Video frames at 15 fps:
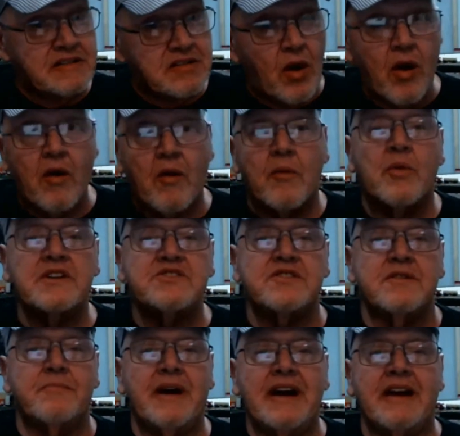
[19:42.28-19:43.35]
It's all of what
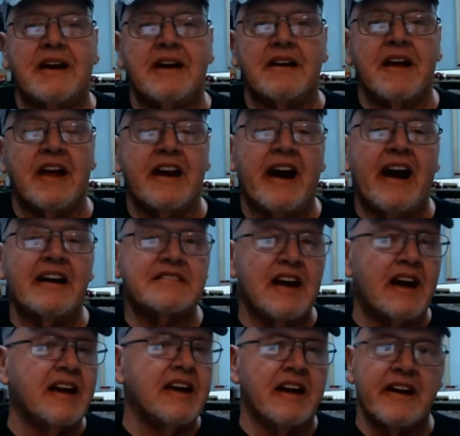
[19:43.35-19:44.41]
you make it. And I'll
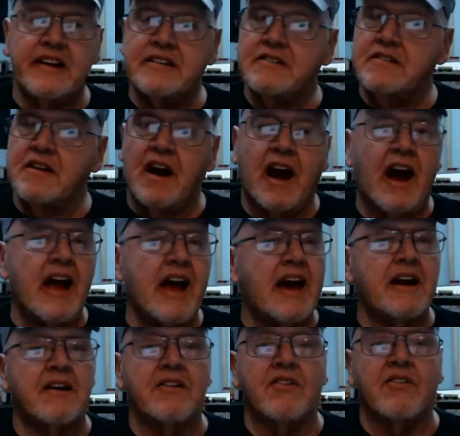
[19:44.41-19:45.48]
tell you, I
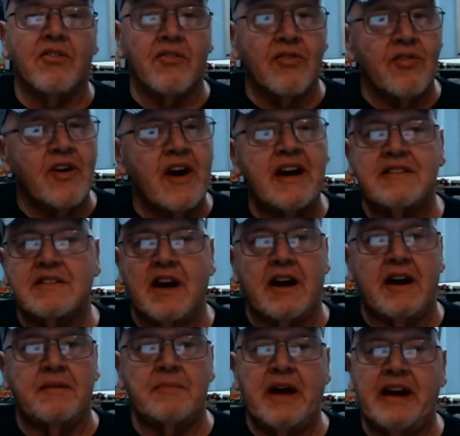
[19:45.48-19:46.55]
had a great
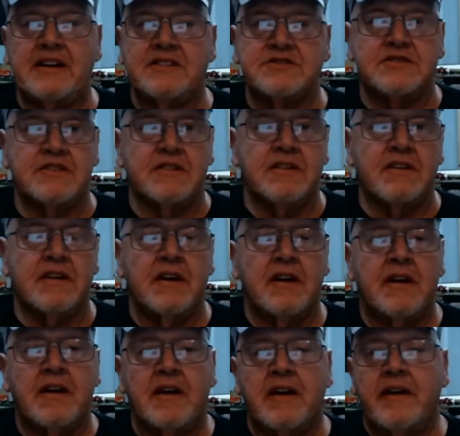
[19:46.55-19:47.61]
time last year.
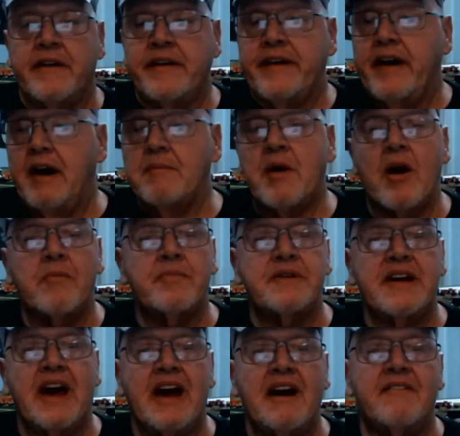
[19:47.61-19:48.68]
I'm hoping
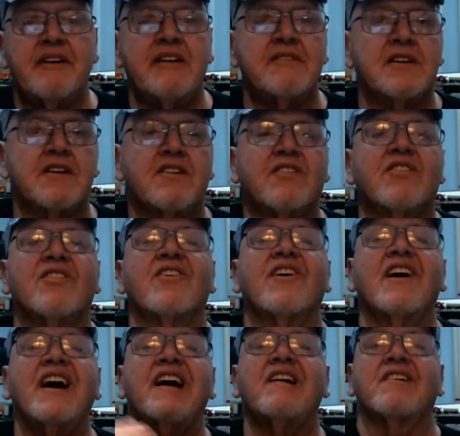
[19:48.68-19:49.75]
to have even a
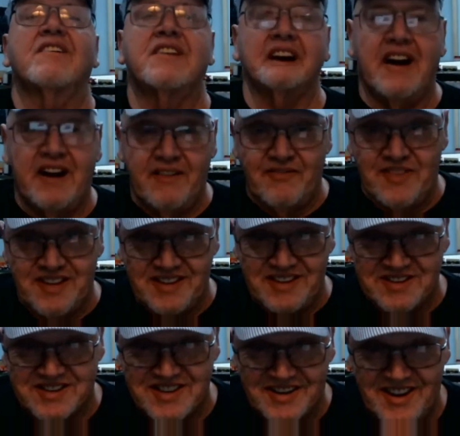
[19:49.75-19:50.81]
greater time
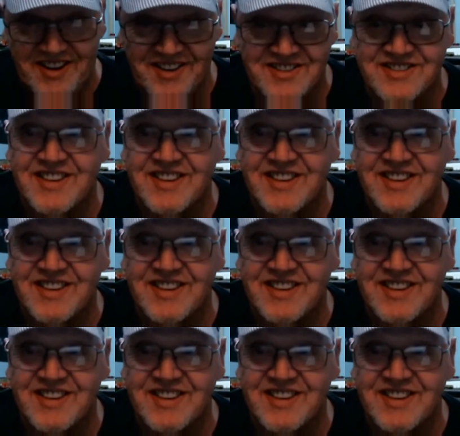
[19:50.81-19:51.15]
this year.